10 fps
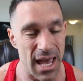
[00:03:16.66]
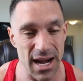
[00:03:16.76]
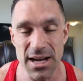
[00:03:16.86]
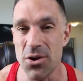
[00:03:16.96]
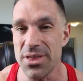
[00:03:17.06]

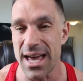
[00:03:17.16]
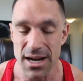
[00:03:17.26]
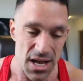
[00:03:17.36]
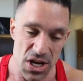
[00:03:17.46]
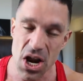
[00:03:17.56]
And I know
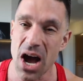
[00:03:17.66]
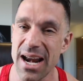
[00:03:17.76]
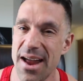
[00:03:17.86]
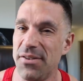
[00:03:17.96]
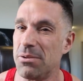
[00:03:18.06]
that.
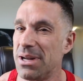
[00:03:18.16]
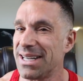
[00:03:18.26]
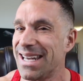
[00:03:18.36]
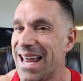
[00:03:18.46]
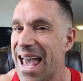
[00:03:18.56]
Not
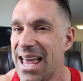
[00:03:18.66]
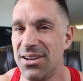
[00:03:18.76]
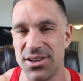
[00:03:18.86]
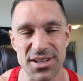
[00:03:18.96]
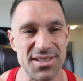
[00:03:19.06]
everyone can
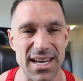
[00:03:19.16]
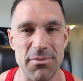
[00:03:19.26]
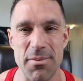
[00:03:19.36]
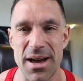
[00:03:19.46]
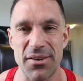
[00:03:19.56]
handle the
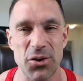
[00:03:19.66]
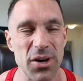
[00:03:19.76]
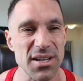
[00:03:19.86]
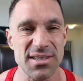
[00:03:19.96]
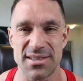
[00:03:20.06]
same amount of
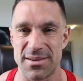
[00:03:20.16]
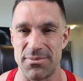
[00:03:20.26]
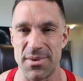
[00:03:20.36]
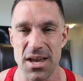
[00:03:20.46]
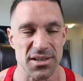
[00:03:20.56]

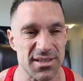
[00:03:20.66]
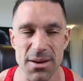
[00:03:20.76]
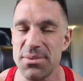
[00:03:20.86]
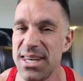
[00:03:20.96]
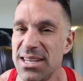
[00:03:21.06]
criticism.
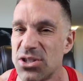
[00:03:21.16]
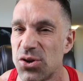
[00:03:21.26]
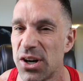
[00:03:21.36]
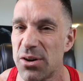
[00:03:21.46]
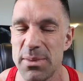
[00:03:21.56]
Some things
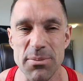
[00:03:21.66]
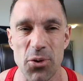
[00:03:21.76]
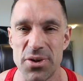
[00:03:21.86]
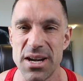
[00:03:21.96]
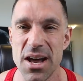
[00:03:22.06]
trigger me
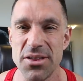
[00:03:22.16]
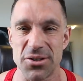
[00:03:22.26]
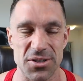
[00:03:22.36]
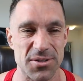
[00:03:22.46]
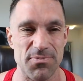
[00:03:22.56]
more than
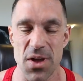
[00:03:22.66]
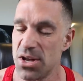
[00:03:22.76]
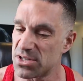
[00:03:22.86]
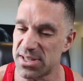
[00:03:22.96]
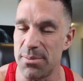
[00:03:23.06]
others.
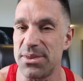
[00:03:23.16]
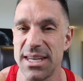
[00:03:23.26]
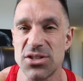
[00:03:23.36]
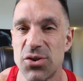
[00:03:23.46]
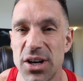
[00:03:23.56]
Some
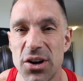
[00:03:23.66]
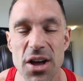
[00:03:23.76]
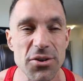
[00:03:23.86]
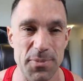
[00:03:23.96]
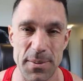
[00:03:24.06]
things trigger
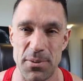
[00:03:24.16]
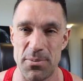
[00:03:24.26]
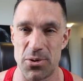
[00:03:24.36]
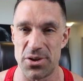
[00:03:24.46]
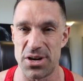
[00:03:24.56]
other people
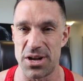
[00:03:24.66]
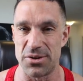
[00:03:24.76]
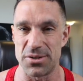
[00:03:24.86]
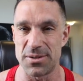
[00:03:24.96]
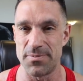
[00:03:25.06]
more than
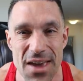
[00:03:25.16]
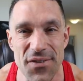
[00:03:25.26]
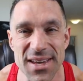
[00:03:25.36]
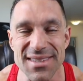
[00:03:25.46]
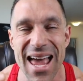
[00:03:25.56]
others.
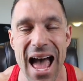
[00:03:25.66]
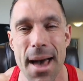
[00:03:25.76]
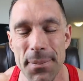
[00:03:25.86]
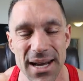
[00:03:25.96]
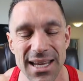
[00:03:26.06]
If it's
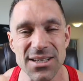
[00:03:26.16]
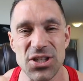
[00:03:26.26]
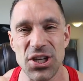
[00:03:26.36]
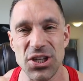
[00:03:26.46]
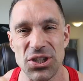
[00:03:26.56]
happening
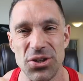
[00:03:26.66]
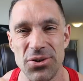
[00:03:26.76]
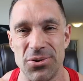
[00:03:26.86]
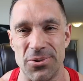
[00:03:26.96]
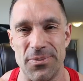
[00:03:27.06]
to
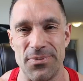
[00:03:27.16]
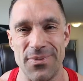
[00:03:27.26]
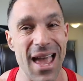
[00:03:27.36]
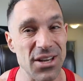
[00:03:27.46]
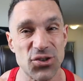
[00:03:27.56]
you,
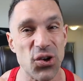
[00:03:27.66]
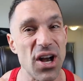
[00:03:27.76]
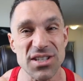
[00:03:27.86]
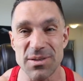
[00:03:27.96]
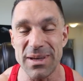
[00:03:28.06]
and
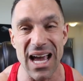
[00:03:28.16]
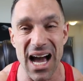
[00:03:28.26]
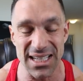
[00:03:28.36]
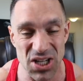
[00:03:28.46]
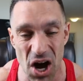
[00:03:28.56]
trust me,
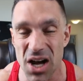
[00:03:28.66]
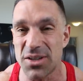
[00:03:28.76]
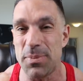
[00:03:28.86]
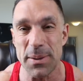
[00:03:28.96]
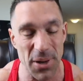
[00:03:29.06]
I
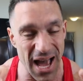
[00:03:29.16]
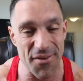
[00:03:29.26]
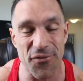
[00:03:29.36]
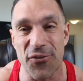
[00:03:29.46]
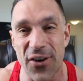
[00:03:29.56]
talk to people, I
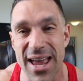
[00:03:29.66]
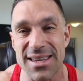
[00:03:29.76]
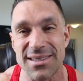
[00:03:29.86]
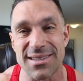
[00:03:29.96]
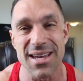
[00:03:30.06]
have
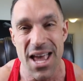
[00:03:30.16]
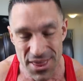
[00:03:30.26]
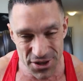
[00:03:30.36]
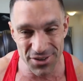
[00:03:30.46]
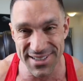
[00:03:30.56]
friends
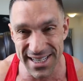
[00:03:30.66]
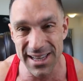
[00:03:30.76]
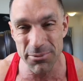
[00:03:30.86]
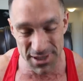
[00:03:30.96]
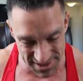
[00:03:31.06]
that are
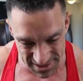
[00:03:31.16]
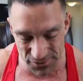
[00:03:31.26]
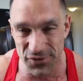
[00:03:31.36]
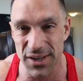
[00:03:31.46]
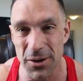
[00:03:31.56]
dealing with
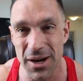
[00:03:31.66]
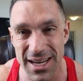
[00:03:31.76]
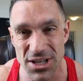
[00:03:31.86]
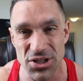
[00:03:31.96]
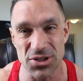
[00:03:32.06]
severe
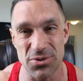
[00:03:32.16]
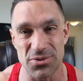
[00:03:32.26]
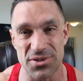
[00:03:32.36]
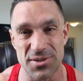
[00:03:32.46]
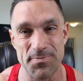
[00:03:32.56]

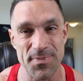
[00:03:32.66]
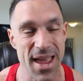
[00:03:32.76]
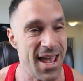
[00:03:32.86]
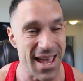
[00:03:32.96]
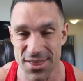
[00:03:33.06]
issues.
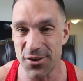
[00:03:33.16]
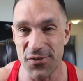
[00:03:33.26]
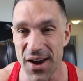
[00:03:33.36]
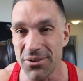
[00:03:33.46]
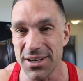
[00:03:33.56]
They're
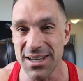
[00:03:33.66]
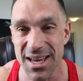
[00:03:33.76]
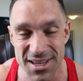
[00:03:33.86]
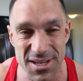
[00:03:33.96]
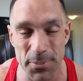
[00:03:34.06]
very
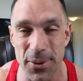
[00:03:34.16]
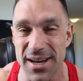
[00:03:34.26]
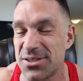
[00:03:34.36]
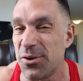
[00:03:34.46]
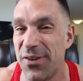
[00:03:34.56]

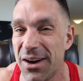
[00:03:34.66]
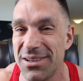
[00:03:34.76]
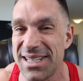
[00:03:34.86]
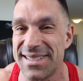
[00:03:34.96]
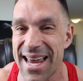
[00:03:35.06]
depressed, they're
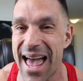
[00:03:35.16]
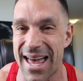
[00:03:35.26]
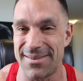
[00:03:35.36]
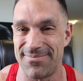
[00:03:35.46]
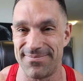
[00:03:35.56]
very
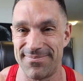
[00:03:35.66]
sad.